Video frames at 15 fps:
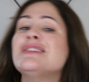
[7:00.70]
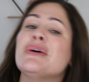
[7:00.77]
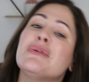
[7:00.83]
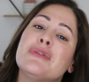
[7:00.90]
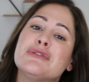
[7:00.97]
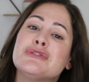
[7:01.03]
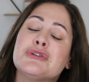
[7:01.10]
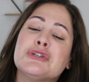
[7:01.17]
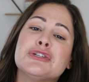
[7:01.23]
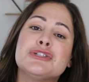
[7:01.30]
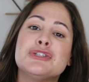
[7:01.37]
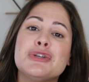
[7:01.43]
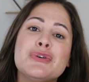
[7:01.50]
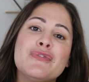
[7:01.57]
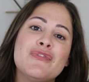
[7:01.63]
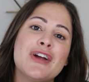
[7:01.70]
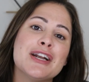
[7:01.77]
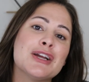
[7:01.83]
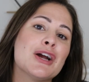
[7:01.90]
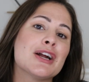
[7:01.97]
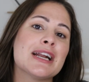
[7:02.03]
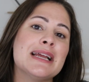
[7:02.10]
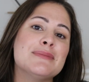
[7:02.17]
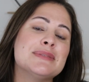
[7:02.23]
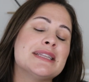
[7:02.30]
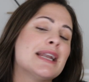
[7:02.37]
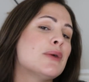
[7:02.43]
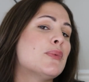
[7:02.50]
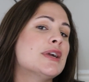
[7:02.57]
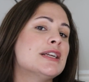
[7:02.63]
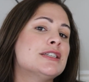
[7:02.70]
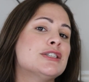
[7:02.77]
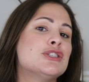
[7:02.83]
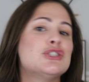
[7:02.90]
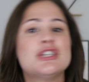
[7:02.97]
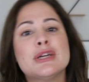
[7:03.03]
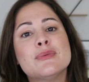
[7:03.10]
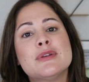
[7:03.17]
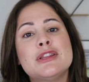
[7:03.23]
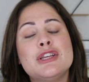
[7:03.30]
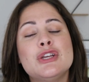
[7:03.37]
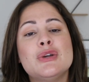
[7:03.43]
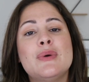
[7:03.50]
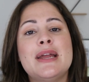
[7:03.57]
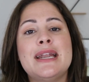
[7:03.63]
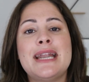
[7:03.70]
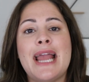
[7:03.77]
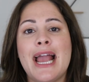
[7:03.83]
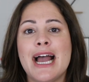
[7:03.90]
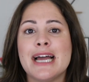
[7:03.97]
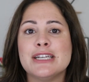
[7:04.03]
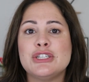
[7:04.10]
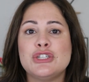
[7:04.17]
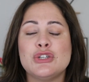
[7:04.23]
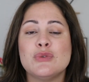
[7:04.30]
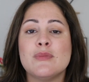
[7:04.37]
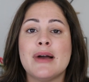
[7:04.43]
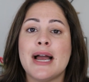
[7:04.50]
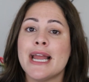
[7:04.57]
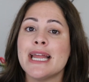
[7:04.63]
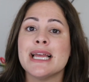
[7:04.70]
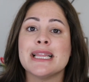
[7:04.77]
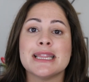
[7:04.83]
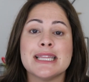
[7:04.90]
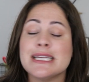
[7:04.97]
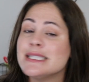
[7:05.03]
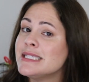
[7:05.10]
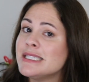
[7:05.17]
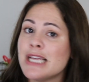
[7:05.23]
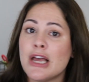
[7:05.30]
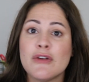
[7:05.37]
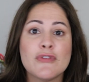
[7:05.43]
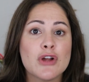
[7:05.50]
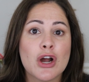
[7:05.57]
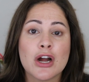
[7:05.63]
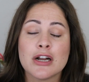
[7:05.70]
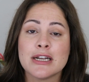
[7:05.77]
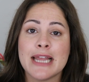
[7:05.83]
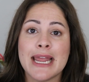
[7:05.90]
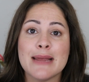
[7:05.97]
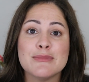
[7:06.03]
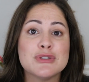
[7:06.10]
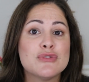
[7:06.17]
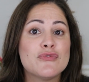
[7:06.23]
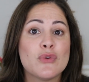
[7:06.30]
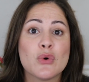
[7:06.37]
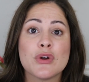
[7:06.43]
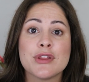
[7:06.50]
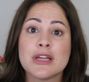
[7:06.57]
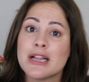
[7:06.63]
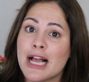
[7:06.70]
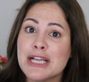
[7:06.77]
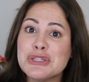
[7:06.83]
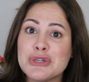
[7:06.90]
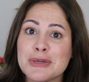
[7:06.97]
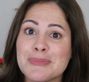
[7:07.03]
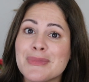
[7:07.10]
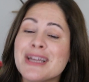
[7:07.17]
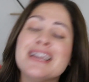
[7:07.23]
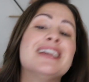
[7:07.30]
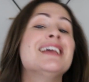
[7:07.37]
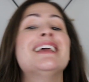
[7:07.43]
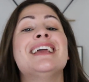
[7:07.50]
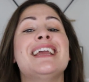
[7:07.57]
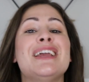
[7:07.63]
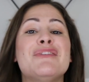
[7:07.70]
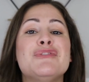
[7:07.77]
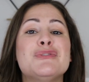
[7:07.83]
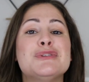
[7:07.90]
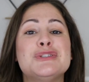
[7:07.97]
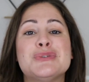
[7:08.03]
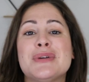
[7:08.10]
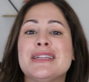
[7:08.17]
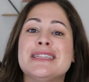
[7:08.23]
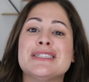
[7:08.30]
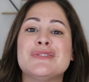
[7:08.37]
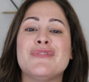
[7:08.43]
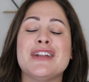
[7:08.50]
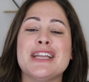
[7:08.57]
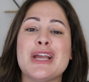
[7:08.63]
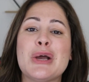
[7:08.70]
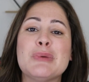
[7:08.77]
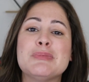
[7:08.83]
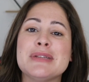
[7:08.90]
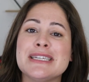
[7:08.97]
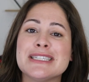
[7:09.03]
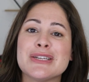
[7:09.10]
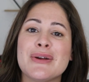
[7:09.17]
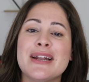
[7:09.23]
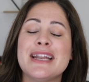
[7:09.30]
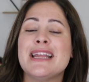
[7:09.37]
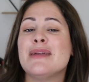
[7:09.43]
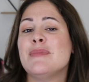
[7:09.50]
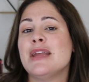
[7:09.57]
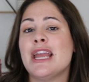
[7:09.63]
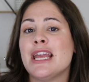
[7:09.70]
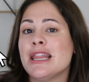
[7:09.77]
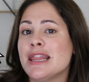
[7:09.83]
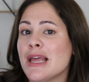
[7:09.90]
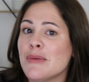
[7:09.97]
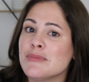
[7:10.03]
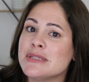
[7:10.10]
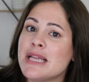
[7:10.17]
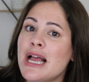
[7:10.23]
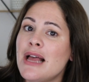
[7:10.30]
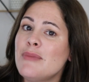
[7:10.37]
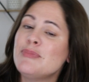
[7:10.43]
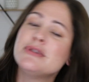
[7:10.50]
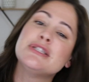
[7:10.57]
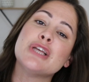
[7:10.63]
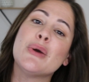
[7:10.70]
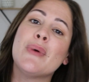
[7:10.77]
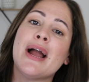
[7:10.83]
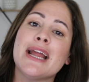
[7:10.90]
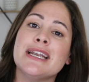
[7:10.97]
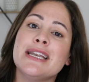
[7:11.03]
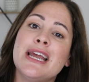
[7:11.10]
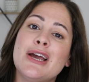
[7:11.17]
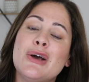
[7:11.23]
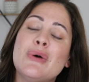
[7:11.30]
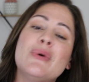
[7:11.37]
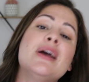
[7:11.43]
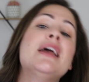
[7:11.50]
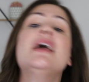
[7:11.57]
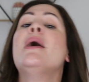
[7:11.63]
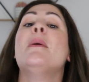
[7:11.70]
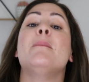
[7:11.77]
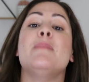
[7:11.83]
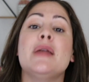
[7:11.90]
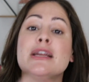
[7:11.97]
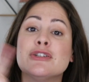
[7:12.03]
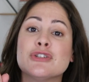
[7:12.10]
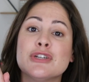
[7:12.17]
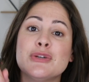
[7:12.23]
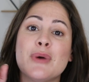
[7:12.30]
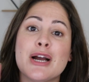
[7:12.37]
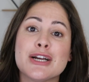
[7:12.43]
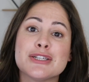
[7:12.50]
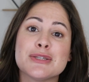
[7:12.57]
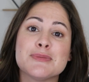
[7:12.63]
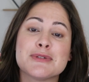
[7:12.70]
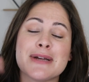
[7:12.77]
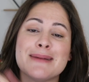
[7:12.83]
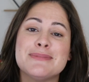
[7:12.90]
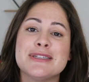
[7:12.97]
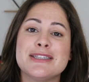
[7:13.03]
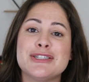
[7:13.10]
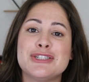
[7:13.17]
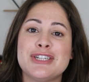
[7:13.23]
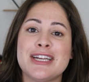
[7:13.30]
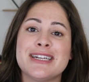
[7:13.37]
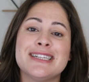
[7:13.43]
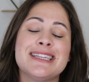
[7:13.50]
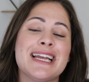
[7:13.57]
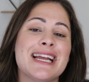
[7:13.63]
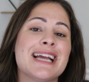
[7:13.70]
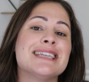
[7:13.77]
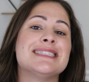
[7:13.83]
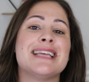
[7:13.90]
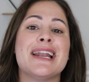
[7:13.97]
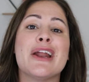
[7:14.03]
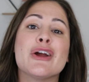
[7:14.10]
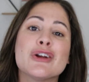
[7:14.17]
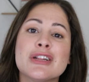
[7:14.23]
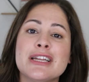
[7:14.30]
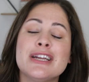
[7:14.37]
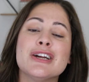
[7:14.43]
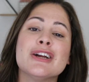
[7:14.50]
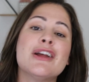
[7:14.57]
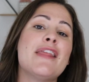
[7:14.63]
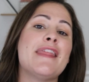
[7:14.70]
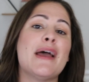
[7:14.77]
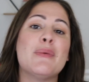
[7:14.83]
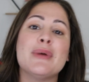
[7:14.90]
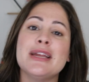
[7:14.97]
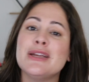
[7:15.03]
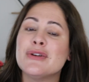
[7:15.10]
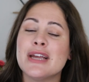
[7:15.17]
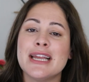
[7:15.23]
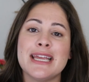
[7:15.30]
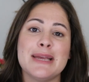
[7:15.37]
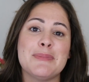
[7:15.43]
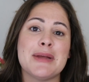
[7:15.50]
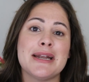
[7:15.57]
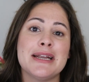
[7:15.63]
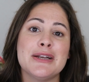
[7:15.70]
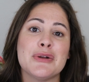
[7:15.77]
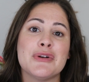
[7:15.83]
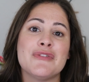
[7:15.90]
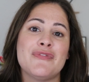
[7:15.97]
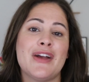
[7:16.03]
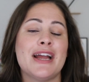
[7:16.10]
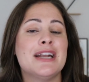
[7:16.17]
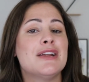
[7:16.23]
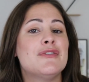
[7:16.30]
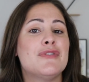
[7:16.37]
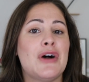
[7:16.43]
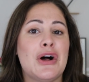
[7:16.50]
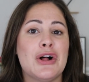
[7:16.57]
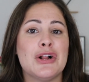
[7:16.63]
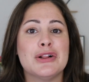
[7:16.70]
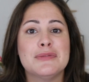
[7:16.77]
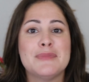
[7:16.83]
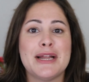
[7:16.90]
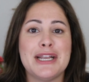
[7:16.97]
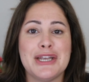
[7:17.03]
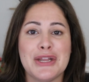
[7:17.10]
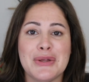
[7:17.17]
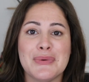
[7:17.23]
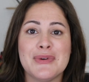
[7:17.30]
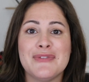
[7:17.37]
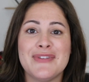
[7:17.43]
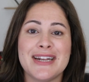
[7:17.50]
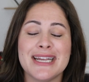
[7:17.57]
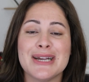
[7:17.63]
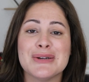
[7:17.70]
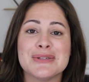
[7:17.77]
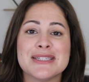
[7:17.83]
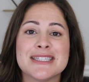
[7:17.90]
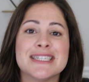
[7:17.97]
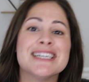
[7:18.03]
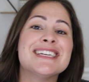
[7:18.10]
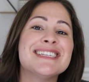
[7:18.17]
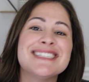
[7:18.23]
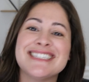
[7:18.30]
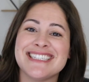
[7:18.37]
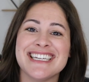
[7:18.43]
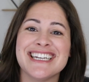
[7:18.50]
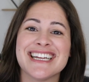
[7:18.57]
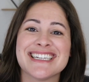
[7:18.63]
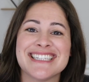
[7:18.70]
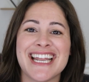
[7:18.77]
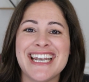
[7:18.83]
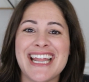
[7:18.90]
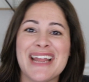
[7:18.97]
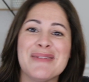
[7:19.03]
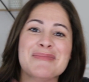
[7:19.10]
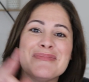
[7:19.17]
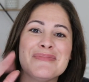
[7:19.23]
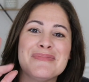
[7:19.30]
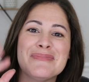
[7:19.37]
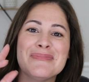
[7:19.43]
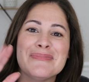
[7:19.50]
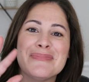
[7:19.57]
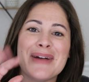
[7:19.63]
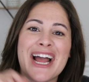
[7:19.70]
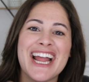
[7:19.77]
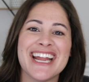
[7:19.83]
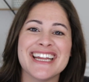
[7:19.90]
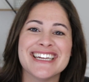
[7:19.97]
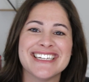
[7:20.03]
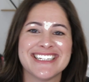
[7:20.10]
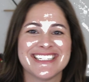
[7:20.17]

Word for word: So those are just two fun card games that I wanted to share with you and add to my list of card games for the classroom. If you enjoyed this video, please go ahead and give me a thumbs up so I know. Make sure you are subscribed to this channel, like I said earlier. That way you can keep getting notified of all my new videos. See you next Sunday. Bye.